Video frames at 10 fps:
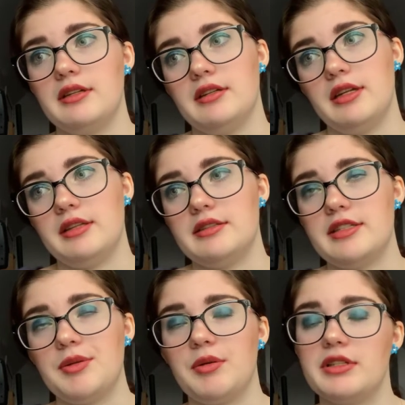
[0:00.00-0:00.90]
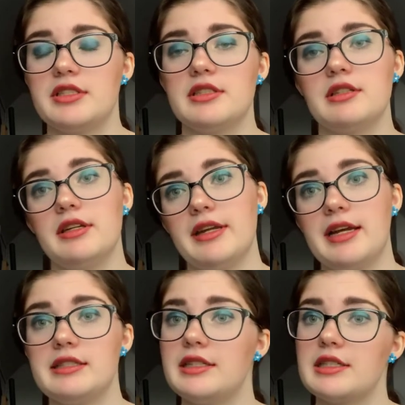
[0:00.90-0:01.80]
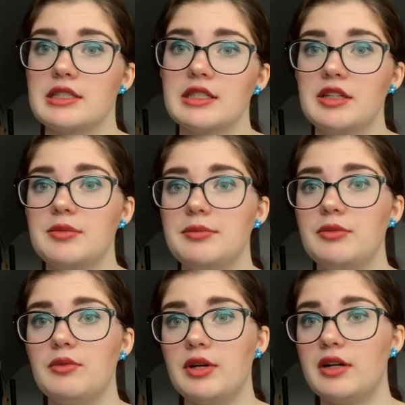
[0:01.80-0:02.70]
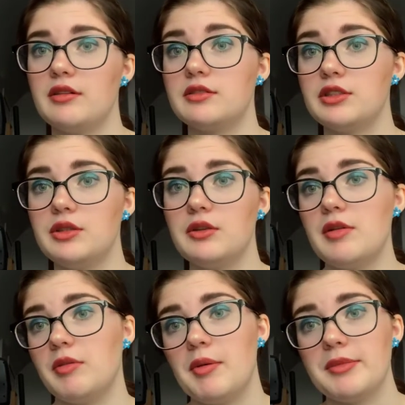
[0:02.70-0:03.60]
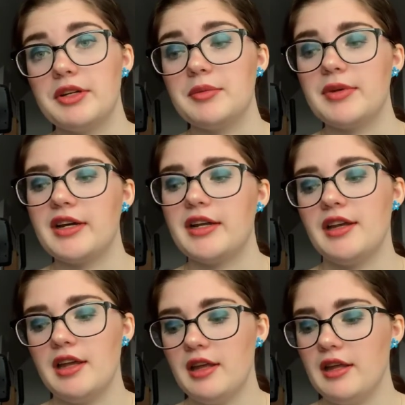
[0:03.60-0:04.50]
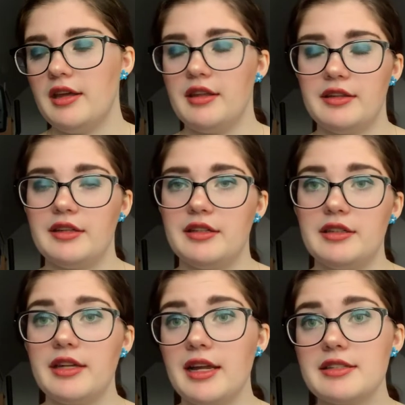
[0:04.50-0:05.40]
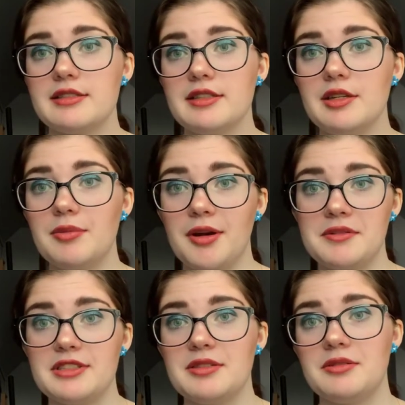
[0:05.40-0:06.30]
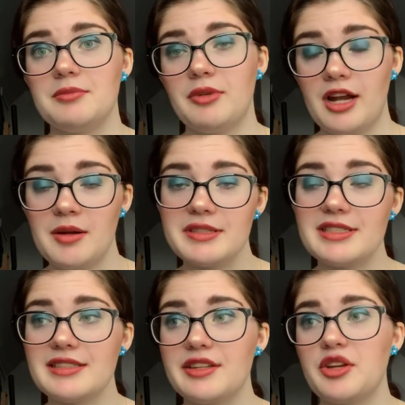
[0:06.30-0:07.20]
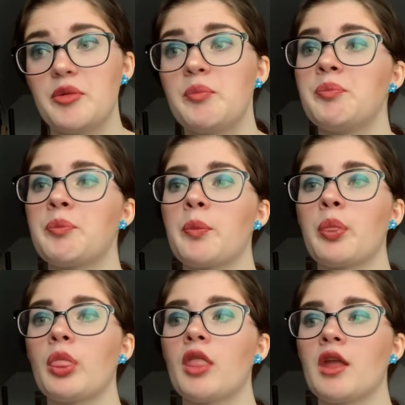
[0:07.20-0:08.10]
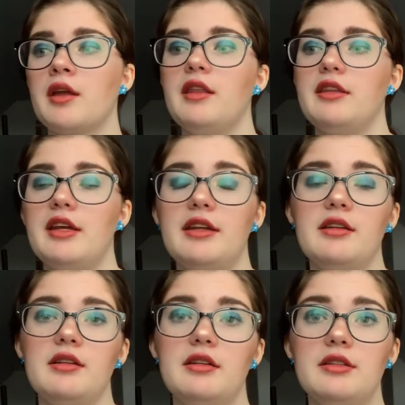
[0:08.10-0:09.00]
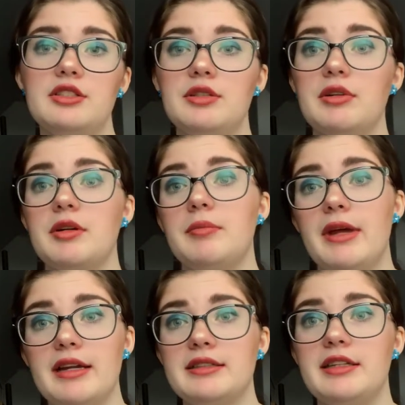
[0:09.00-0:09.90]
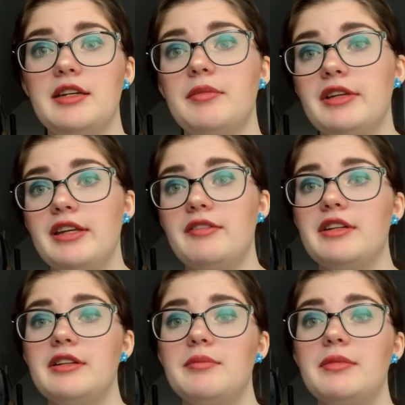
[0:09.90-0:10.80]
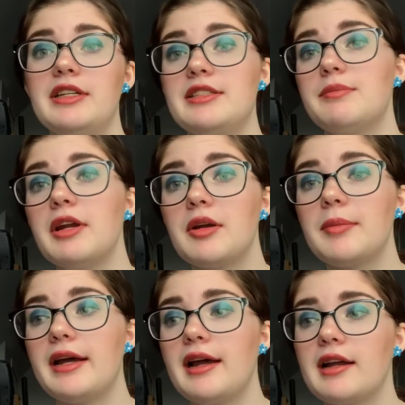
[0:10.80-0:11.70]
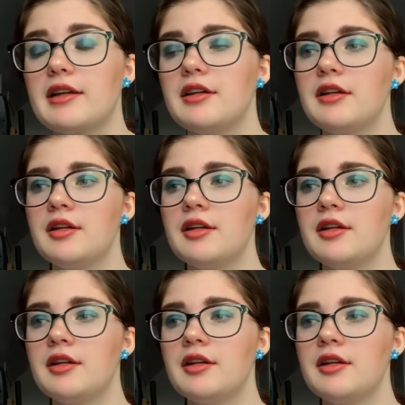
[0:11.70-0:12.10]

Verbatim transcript: and Sammy wants Cassie to sleep well too and remember him by. Then Cassie promises promises him that she will come back to him and give him his bear back.